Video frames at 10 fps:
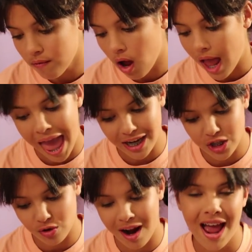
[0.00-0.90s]
we've got
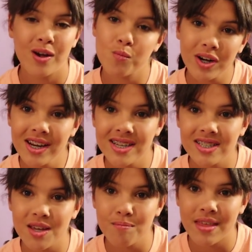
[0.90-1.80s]
Extra, and we're gonna
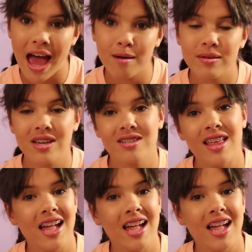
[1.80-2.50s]
skip that because